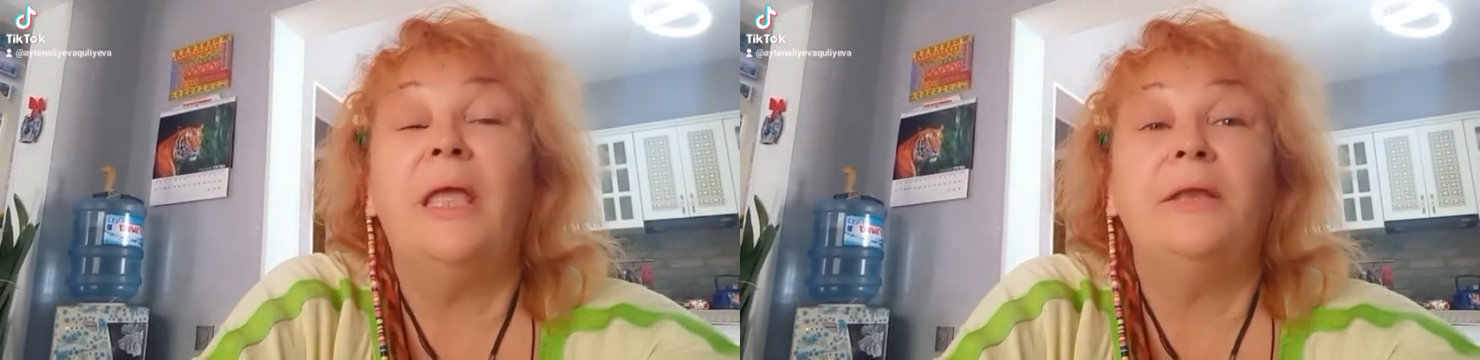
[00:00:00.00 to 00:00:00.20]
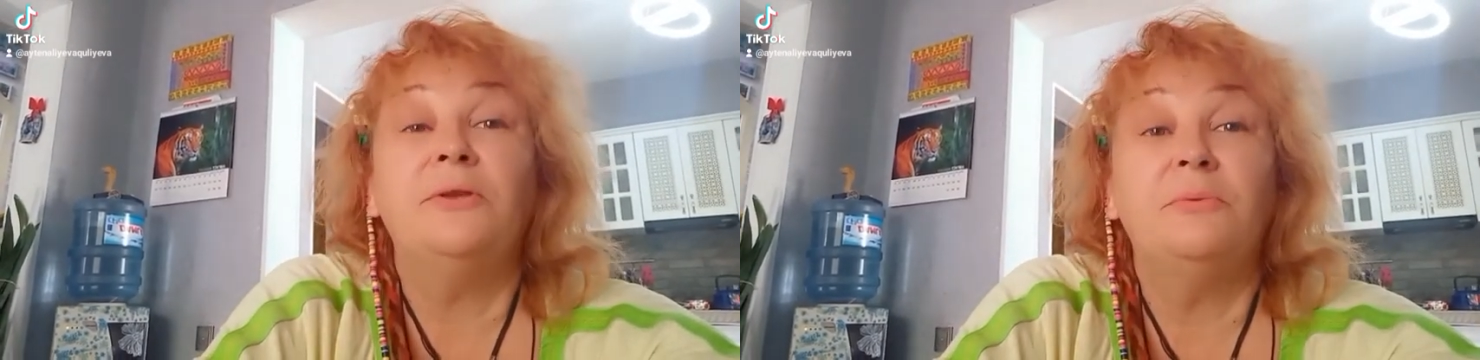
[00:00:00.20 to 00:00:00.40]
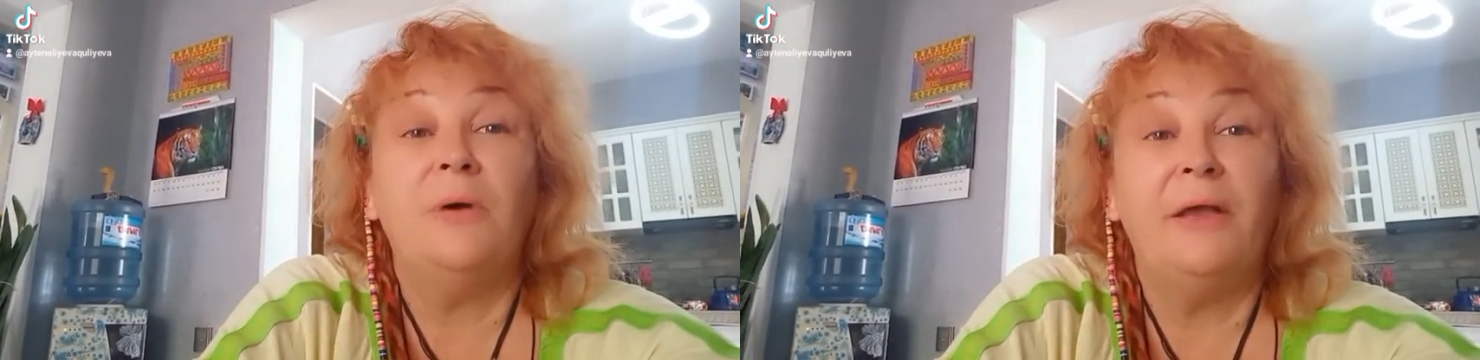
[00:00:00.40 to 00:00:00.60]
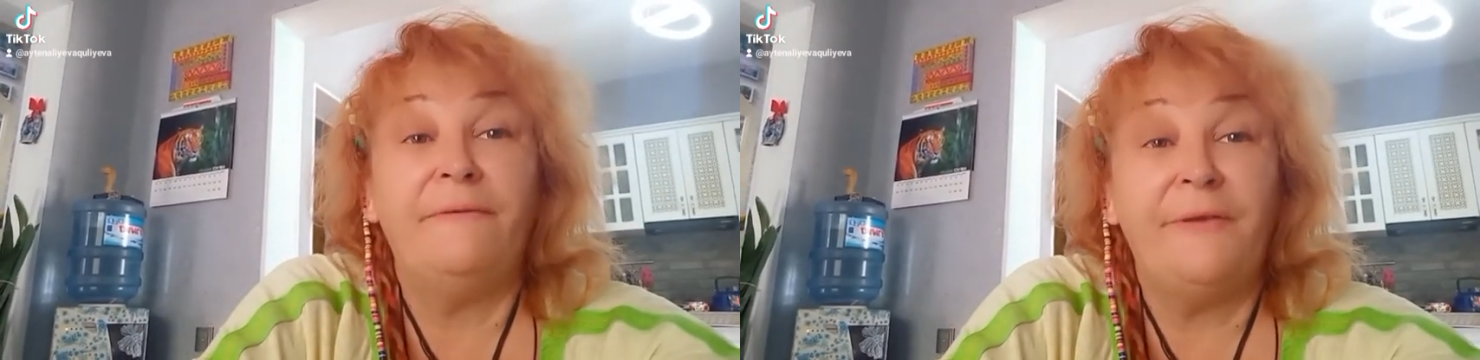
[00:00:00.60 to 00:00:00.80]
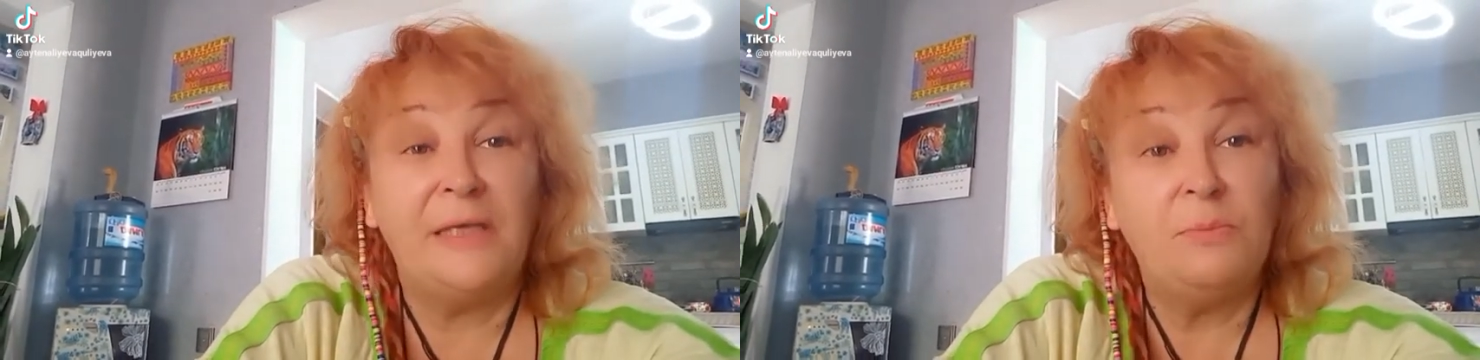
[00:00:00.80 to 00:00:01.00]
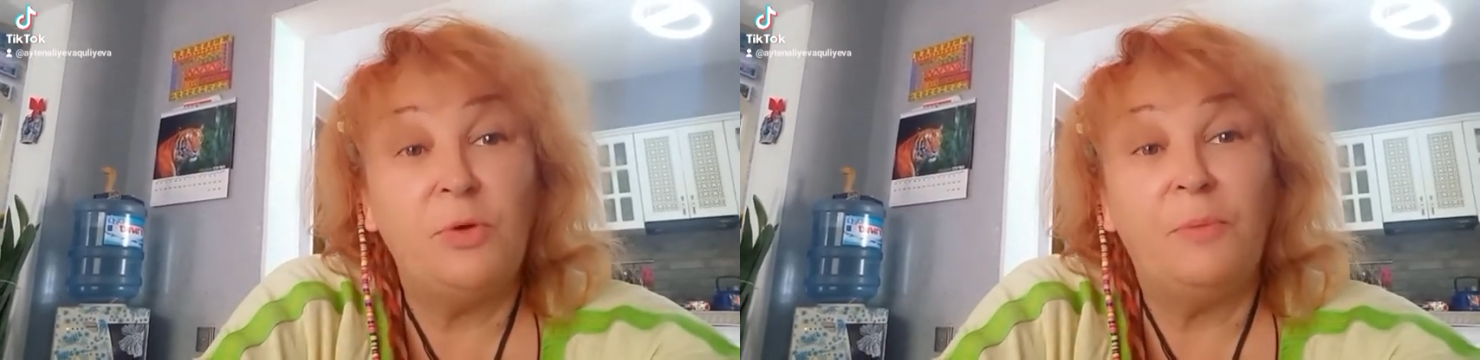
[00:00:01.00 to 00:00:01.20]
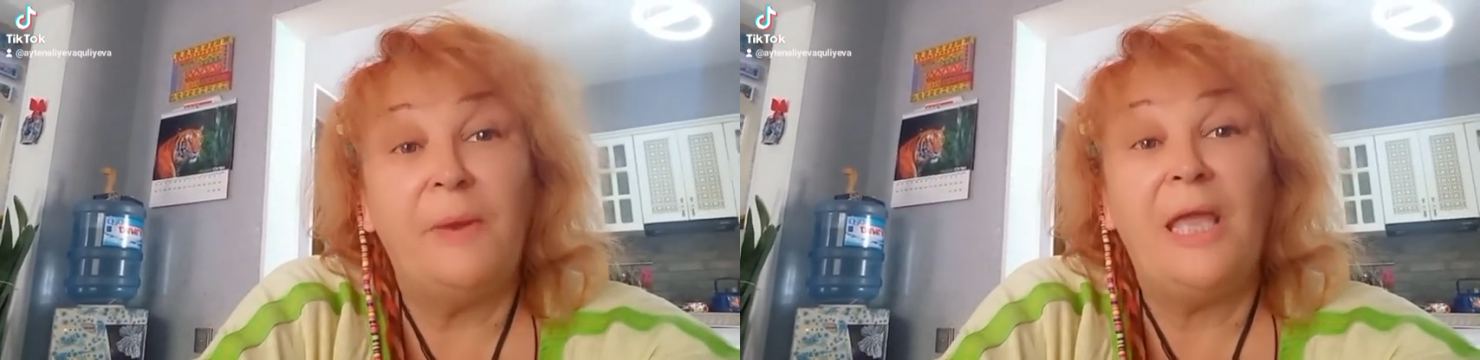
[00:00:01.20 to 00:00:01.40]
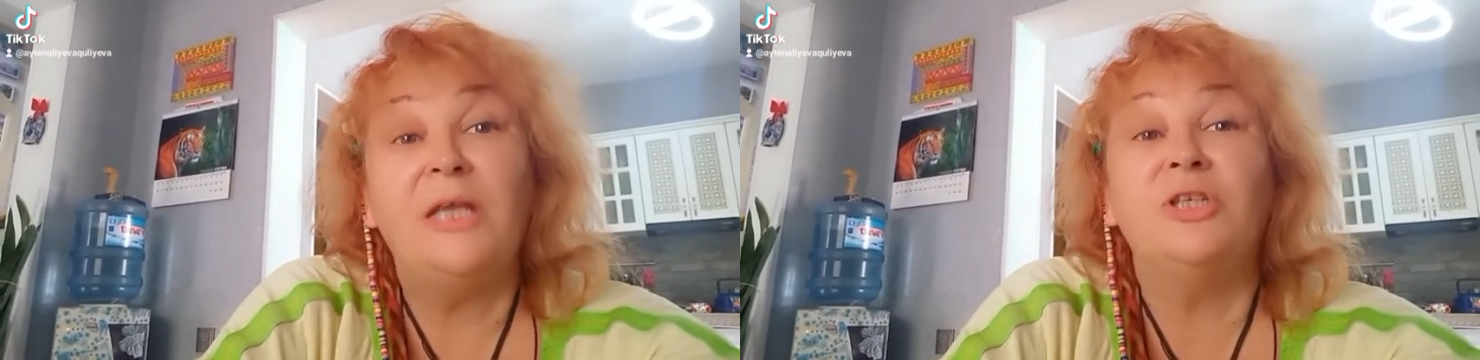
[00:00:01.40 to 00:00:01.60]
and to my Facebook
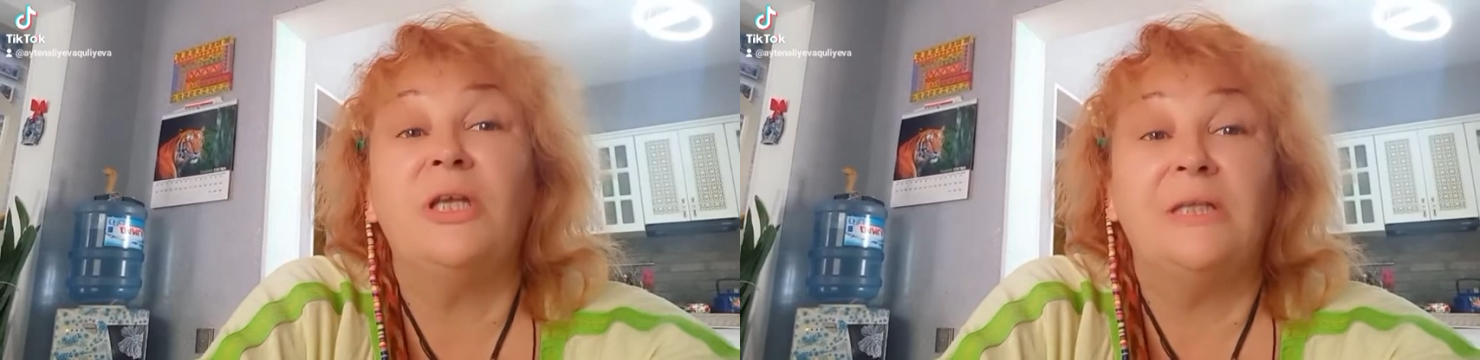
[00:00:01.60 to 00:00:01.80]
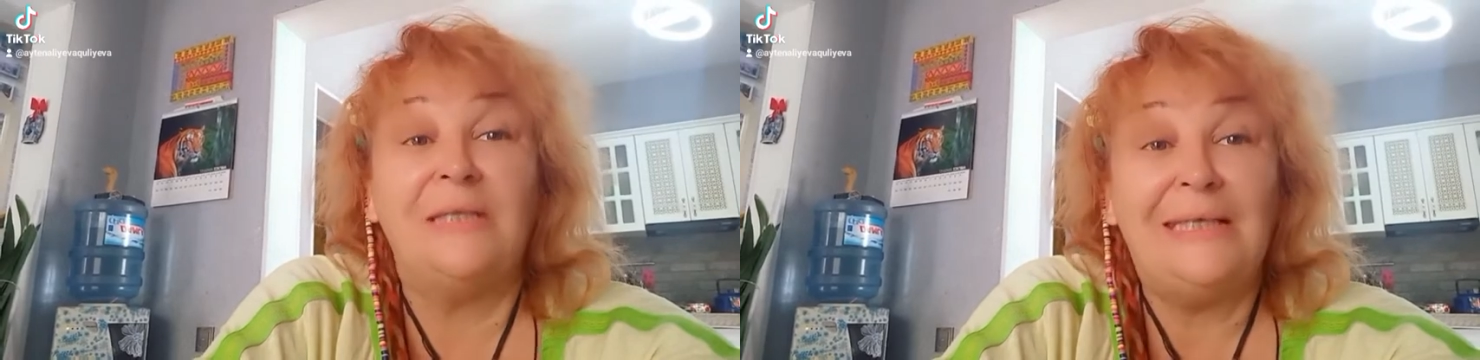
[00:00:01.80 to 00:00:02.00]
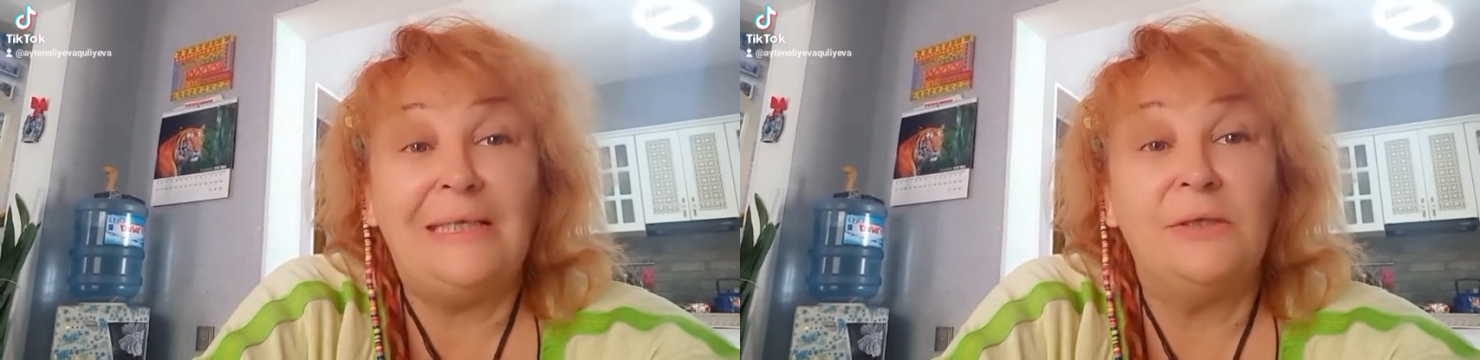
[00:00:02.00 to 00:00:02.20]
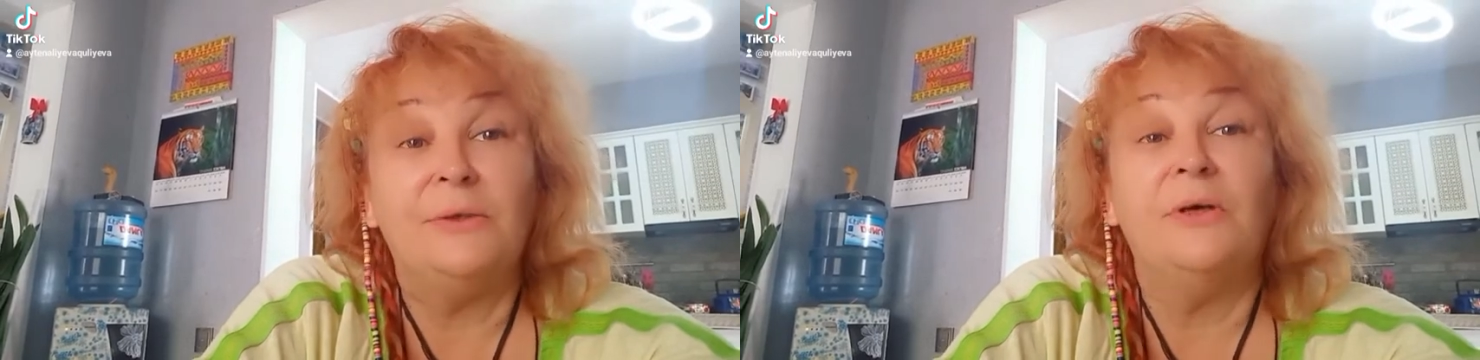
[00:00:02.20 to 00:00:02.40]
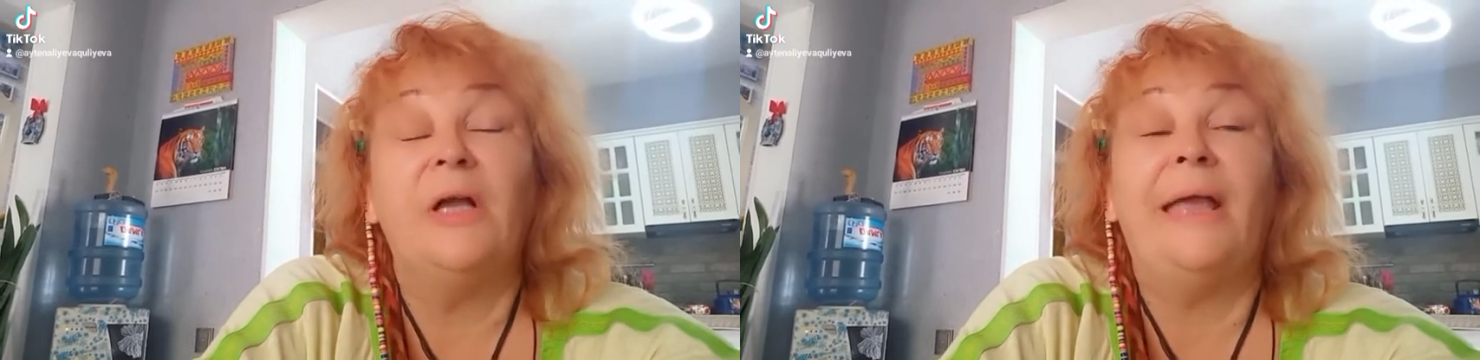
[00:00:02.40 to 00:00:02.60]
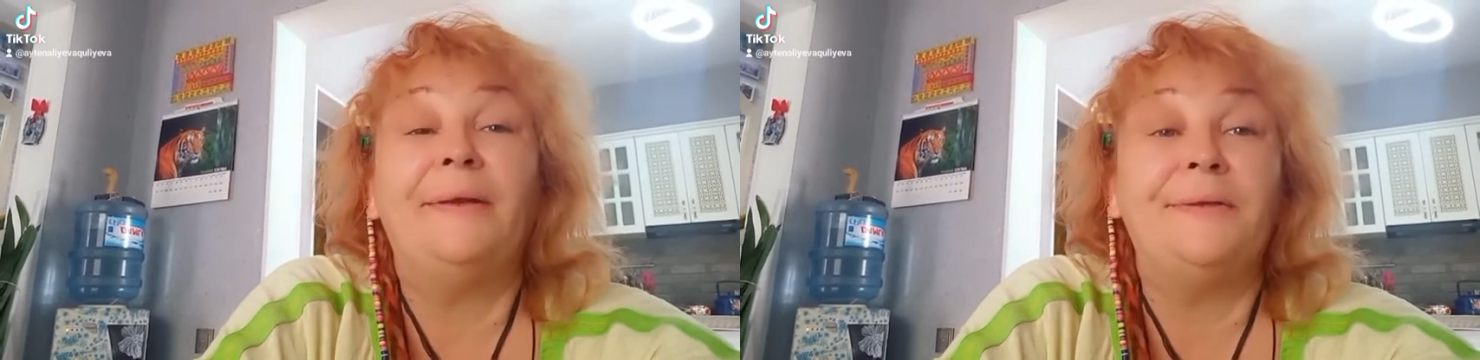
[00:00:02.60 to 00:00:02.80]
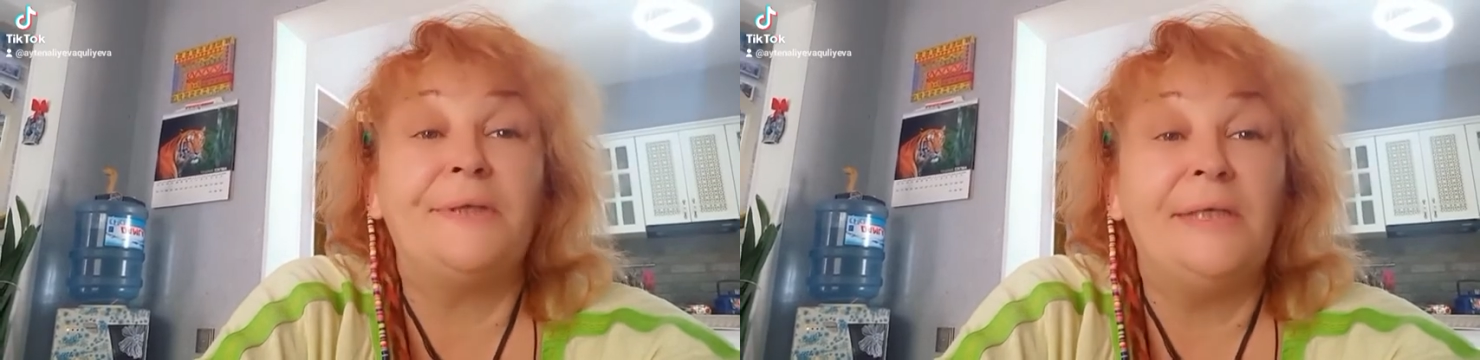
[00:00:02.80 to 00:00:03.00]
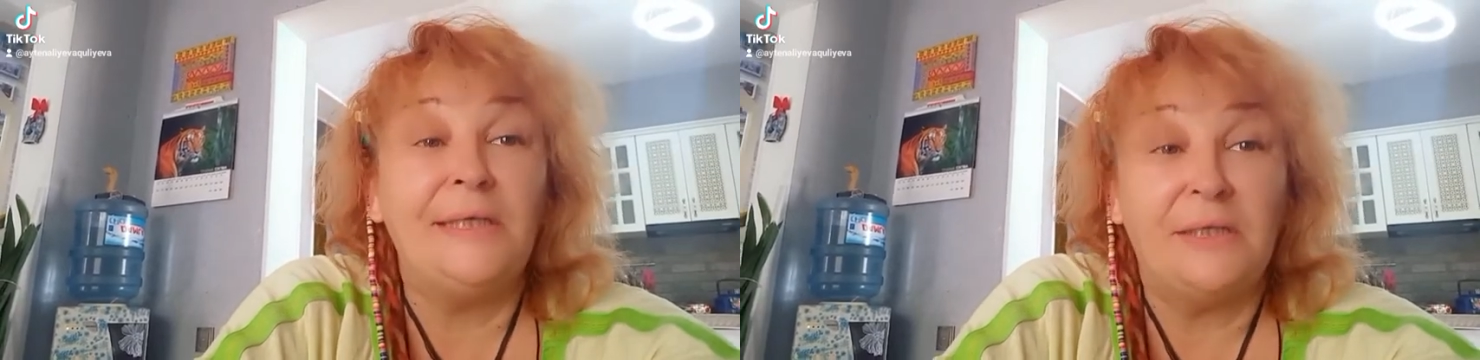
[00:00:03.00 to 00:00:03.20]
page and TikTok and
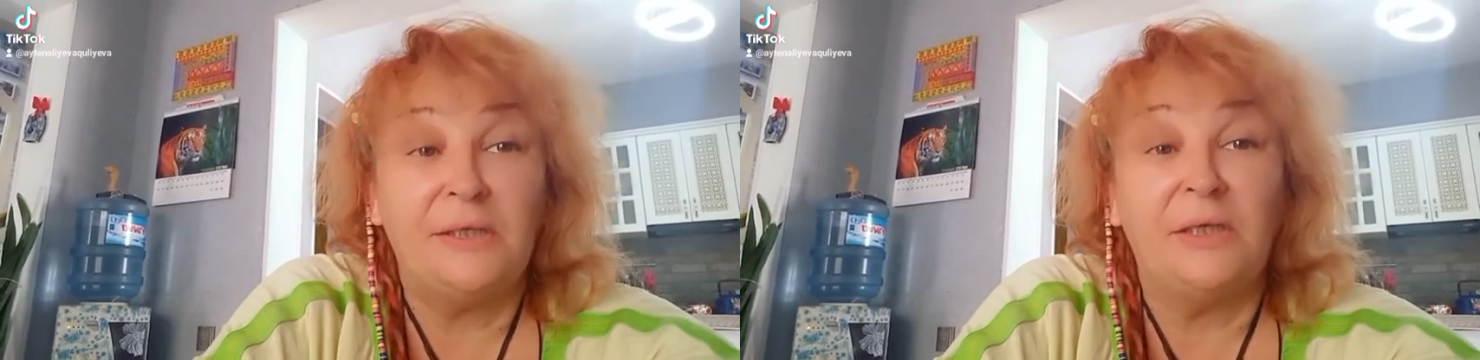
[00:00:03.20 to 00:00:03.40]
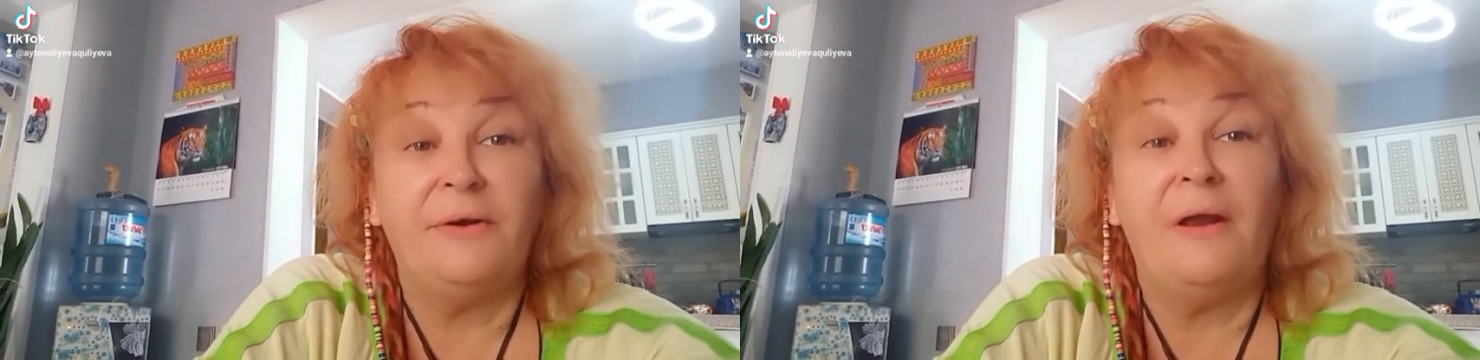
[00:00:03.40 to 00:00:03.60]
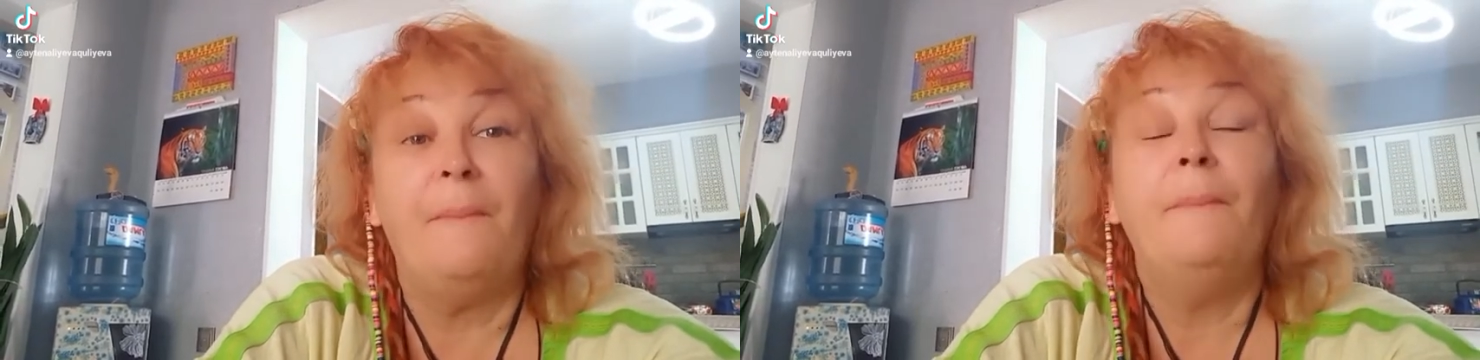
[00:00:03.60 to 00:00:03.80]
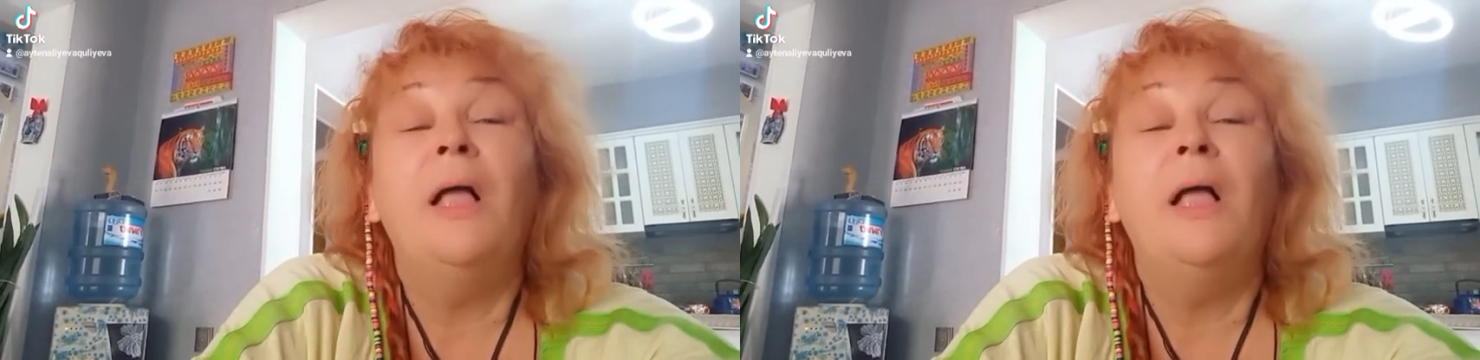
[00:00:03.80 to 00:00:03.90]
Instagram,